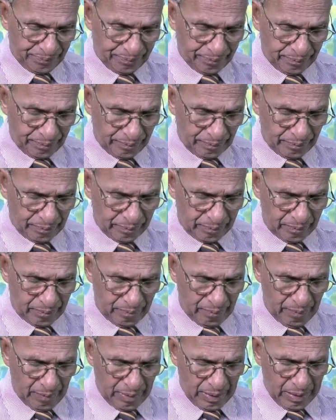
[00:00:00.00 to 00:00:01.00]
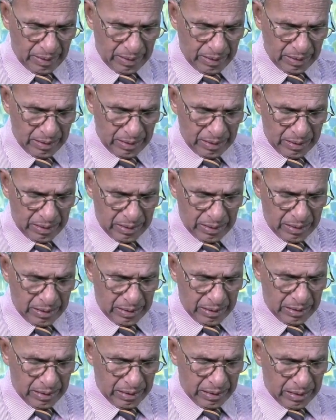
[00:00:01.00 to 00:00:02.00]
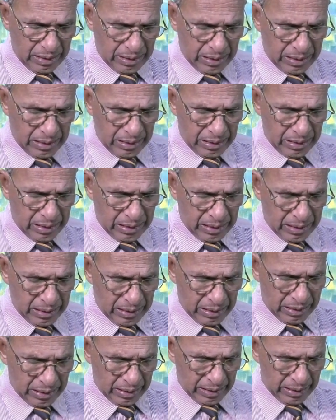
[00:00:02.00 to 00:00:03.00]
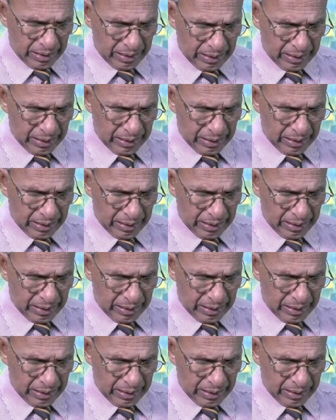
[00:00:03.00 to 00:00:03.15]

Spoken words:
No one is speaking in this clip.